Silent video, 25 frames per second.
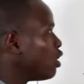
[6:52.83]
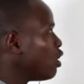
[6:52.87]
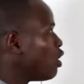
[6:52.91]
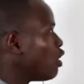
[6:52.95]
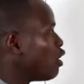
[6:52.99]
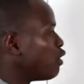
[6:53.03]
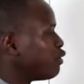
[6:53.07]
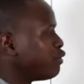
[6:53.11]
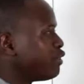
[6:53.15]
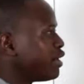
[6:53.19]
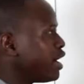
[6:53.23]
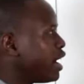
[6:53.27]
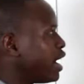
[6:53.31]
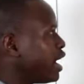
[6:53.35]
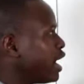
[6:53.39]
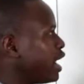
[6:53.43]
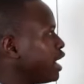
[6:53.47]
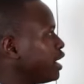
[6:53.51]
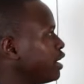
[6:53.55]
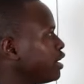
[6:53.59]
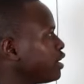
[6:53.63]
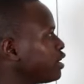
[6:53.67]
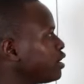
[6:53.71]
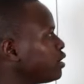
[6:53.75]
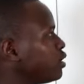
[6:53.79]
of,
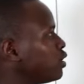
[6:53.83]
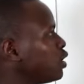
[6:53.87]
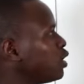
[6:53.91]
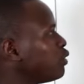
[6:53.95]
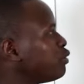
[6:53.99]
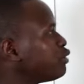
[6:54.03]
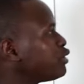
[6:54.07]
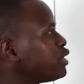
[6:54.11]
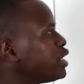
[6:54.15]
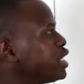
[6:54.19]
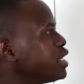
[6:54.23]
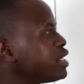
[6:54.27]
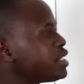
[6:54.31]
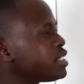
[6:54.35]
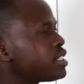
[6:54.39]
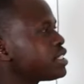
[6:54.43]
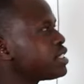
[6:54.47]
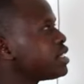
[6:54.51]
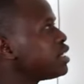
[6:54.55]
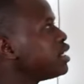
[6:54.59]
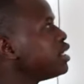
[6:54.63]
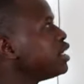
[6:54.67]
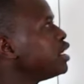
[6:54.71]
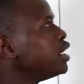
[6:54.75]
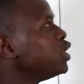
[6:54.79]
uh, of
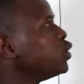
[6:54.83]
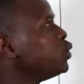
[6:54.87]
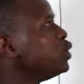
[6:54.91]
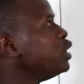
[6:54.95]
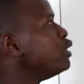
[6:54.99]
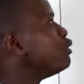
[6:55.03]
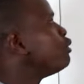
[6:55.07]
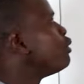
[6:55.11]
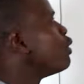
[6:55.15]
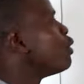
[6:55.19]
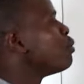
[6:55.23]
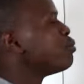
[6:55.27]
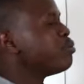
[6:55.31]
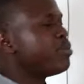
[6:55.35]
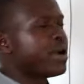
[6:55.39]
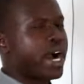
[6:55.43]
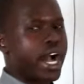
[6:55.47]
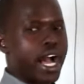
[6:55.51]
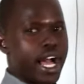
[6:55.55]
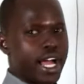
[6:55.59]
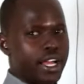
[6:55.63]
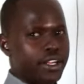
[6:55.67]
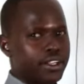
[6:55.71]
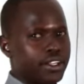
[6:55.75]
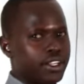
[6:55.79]
this uniform
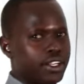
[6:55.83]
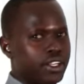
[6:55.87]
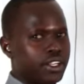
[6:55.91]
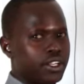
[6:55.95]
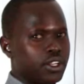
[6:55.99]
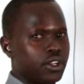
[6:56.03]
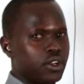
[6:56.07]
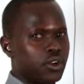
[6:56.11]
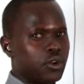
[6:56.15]
bar